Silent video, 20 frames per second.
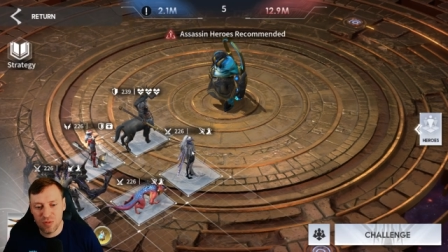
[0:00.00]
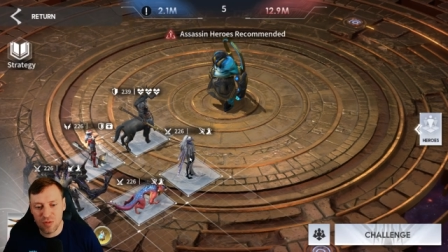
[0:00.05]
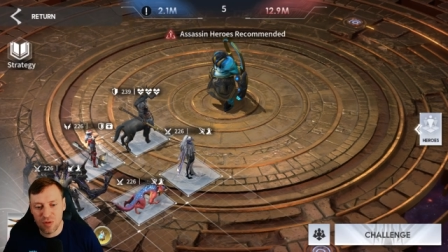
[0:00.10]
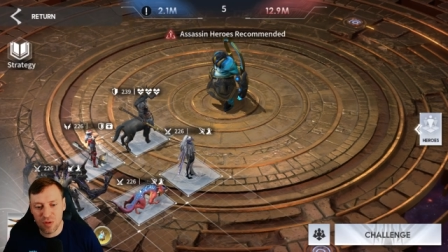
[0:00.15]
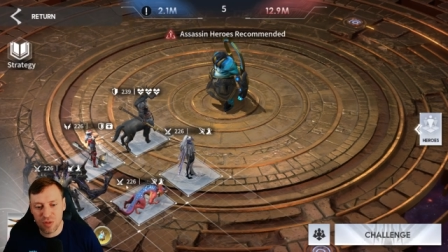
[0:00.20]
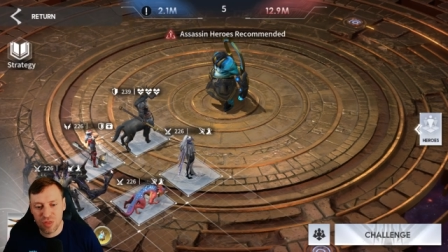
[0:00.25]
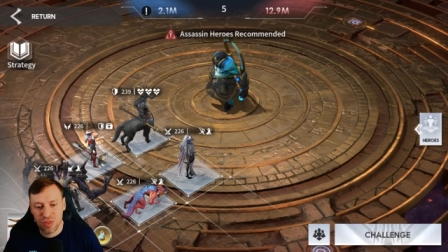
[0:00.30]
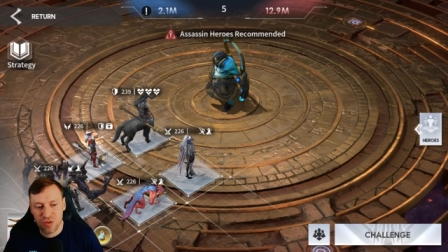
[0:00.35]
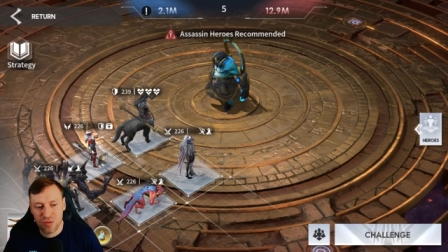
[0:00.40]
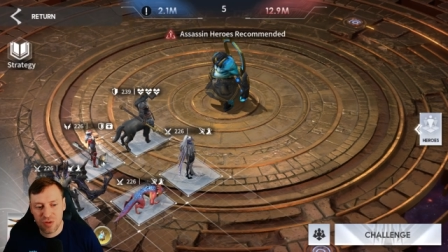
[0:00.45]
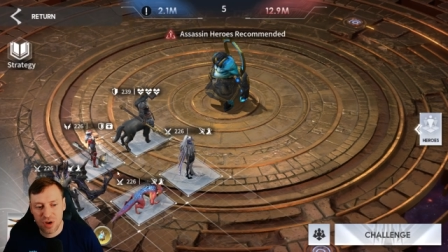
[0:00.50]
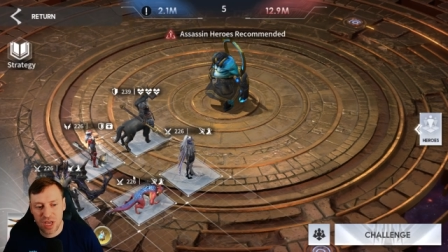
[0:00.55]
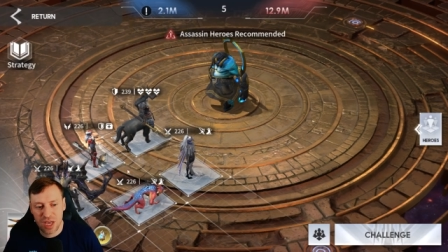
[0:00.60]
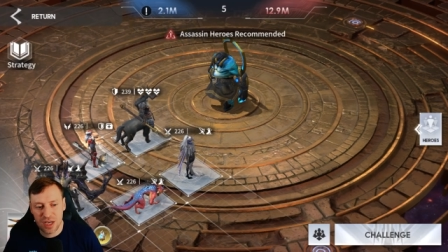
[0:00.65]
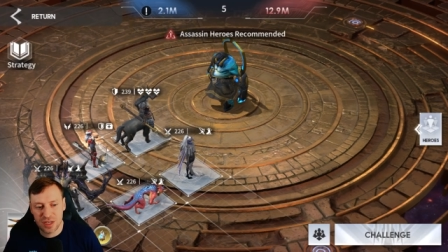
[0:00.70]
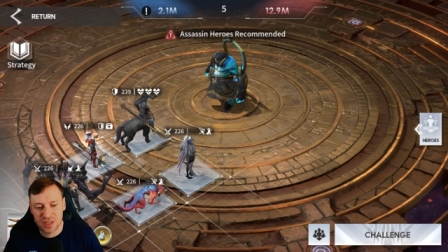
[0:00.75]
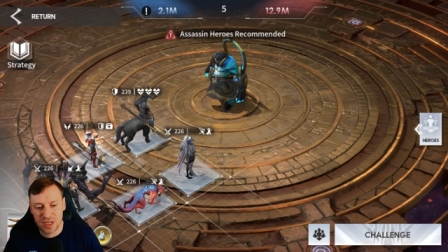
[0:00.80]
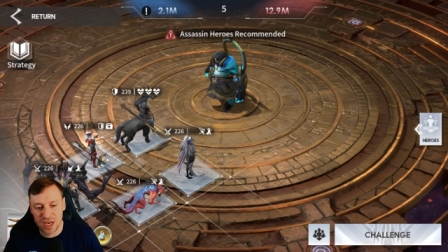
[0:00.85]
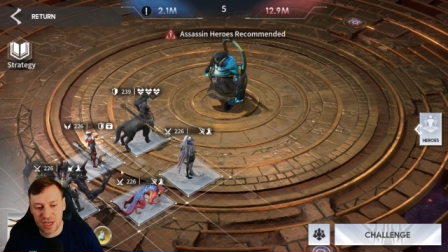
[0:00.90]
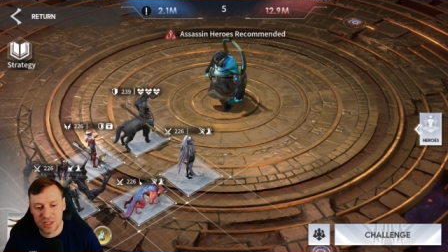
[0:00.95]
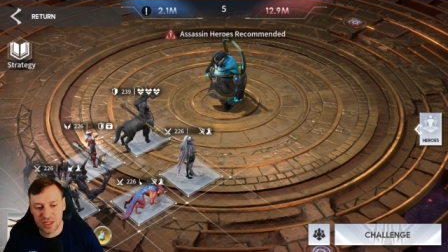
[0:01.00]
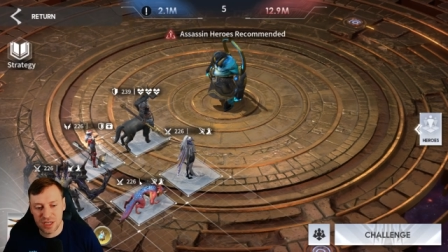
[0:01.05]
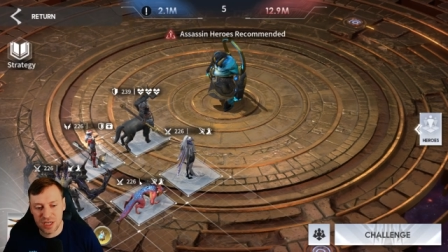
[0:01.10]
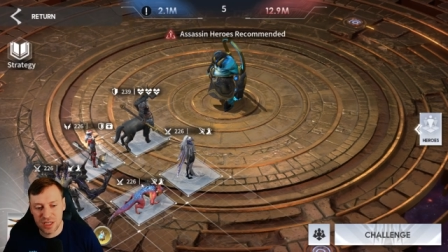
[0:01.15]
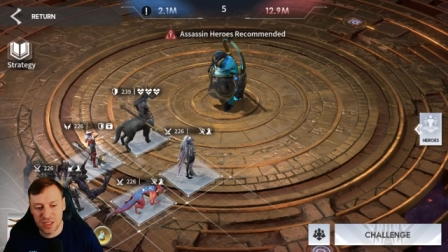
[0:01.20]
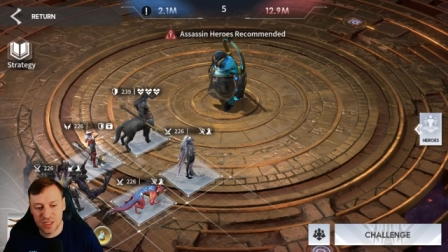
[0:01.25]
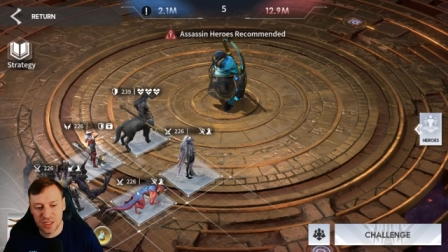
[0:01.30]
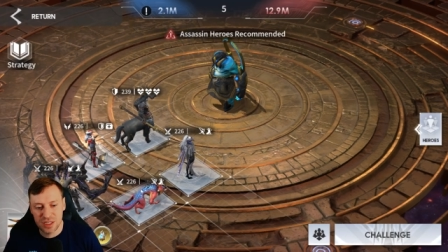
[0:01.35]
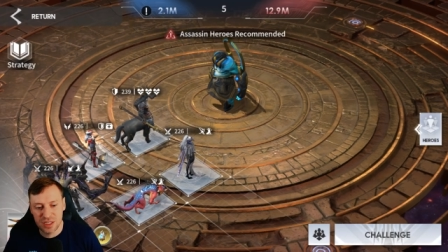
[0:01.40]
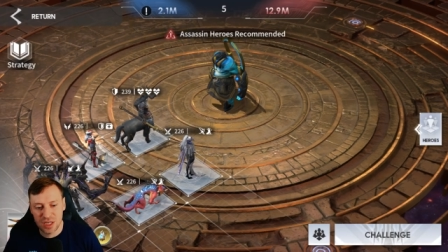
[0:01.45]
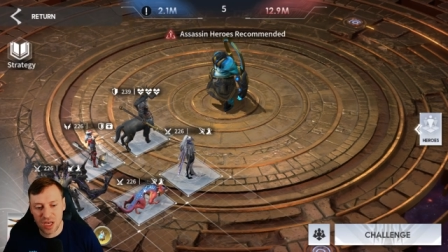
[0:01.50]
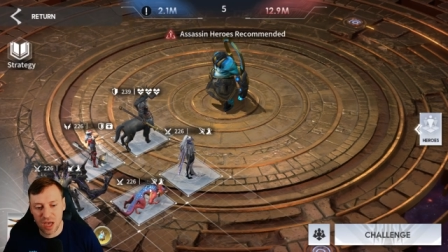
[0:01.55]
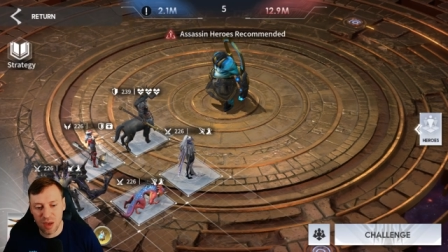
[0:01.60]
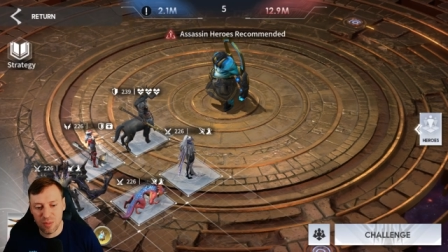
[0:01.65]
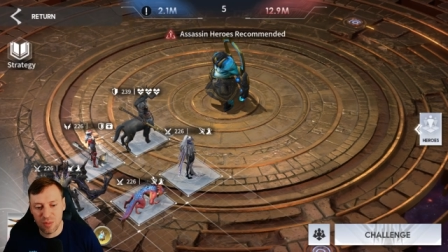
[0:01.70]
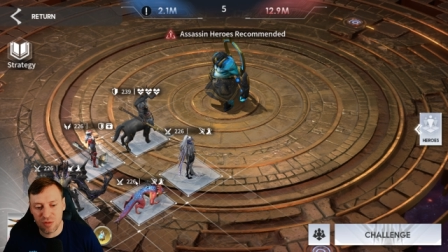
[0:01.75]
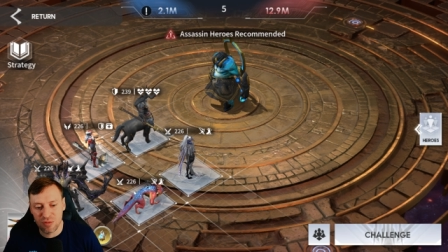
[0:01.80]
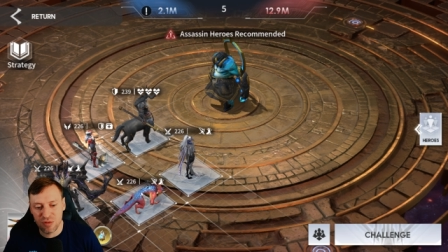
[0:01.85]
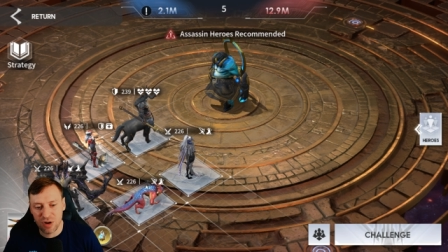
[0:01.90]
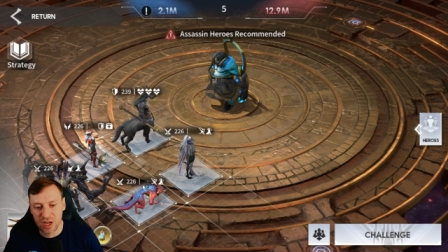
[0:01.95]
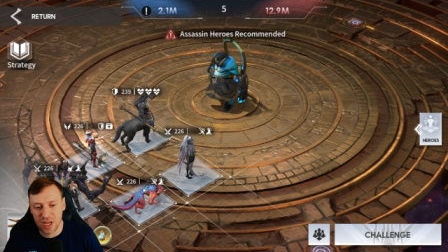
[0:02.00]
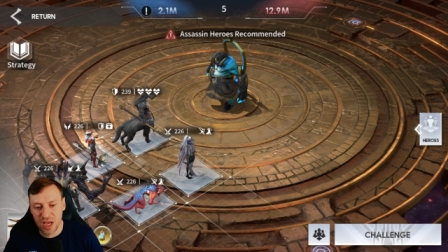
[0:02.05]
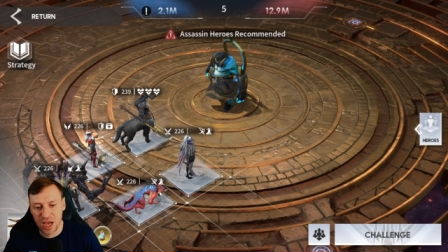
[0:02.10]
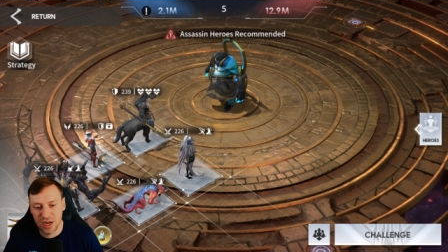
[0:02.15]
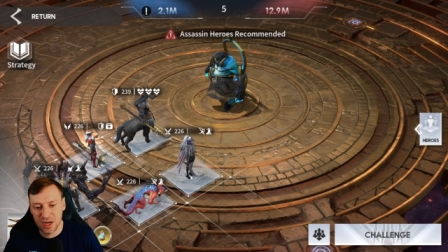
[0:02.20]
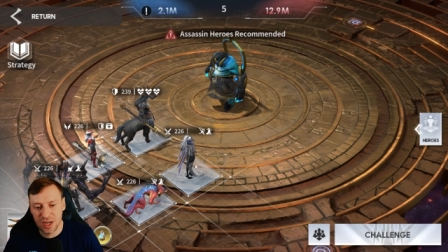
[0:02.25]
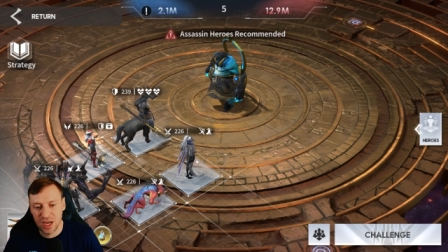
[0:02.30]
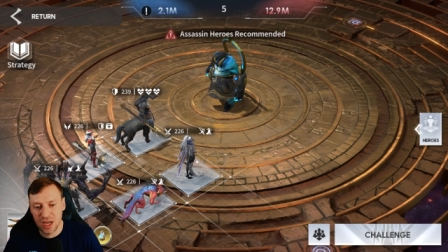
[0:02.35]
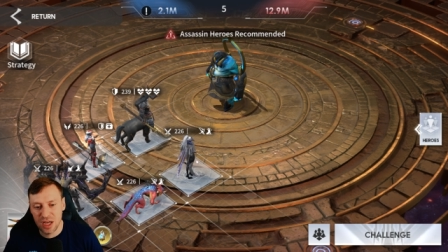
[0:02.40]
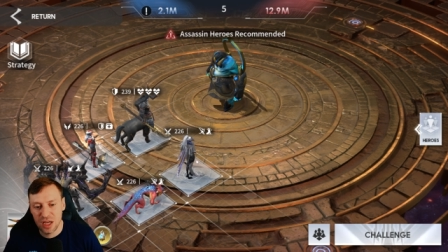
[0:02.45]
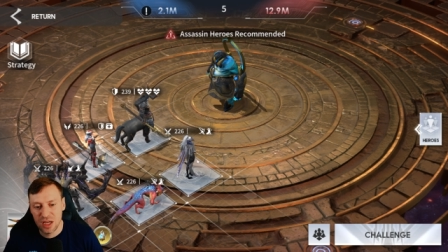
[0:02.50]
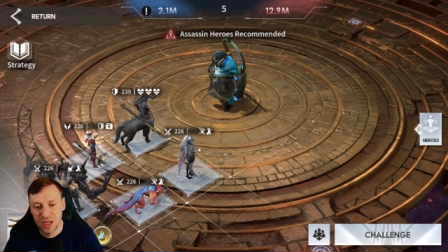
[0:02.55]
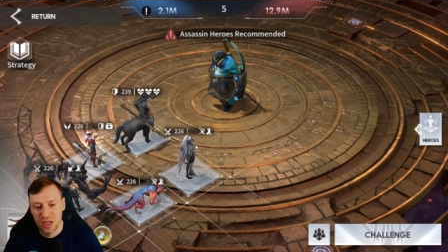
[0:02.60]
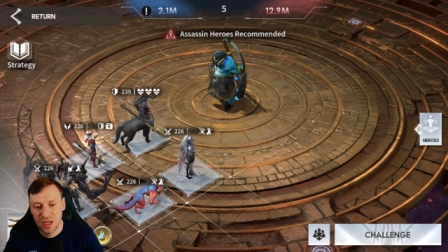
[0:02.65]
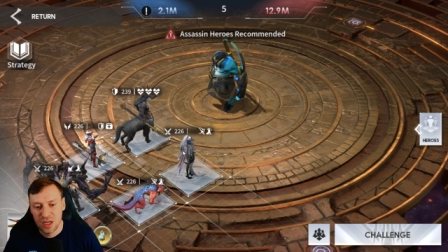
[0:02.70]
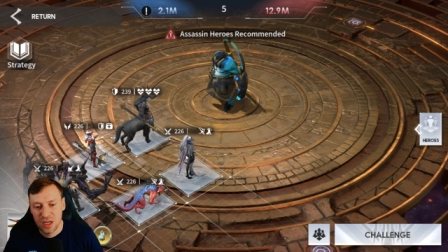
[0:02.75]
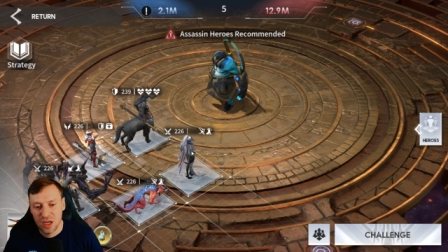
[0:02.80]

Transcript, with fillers: We've got three assassins, um, Rakana,